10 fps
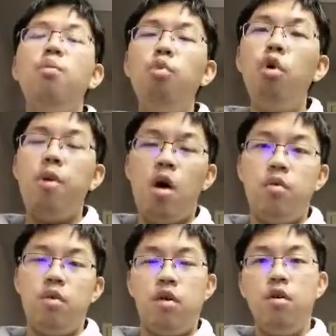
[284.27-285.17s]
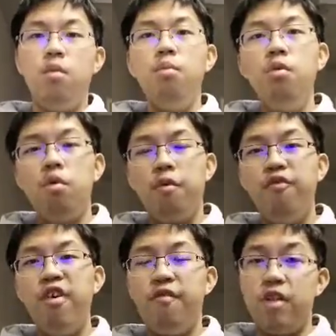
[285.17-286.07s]
more popular, more
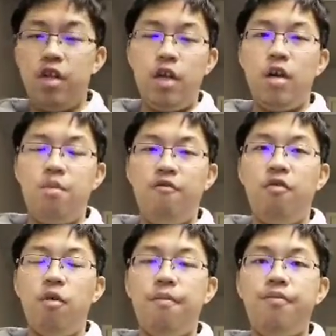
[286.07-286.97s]
vividly than before.